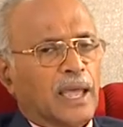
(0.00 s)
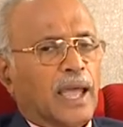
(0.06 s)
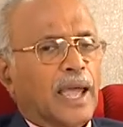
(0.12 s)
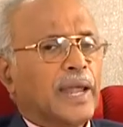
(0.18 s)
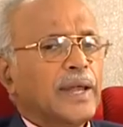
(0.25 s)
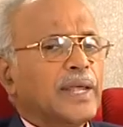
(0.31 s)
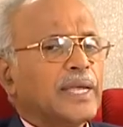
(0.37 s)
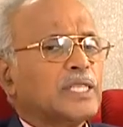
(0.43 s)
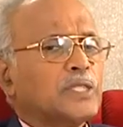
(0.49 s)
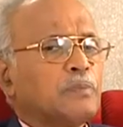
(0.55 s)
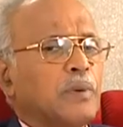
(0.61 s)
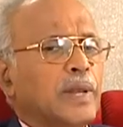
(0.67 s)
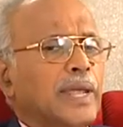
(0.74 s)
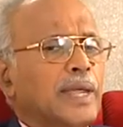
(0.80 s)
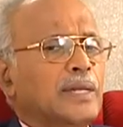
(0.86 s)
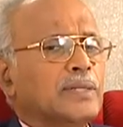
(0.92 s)
and
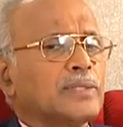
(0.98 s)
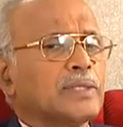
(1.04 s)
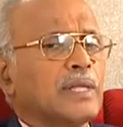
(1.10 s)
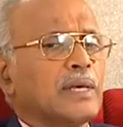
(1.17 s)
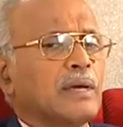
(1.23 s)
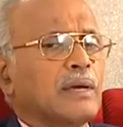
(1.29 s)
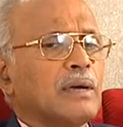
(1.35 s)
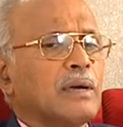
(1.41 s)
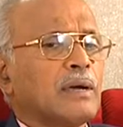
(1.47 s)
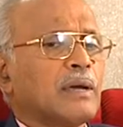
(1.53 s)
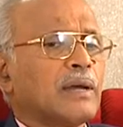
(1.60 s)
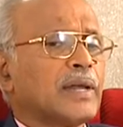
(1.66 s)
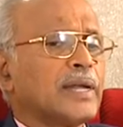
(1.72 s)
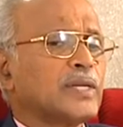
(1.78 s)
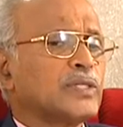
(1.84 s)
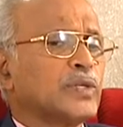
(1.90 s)
explains the
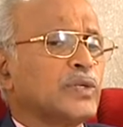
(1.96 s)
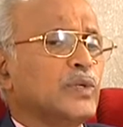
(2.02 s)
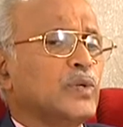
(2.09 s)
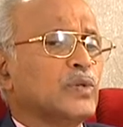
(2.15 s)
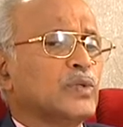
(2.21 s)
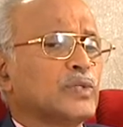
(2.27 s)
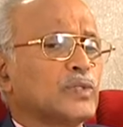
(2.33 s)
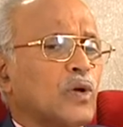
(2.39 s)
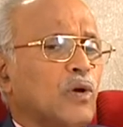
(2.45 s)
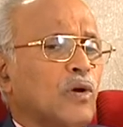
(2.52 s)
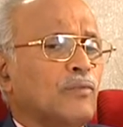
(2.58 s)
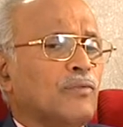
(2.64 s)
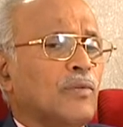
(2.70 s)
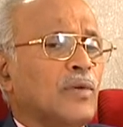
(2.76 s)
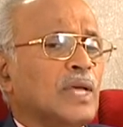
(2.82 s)
correct use of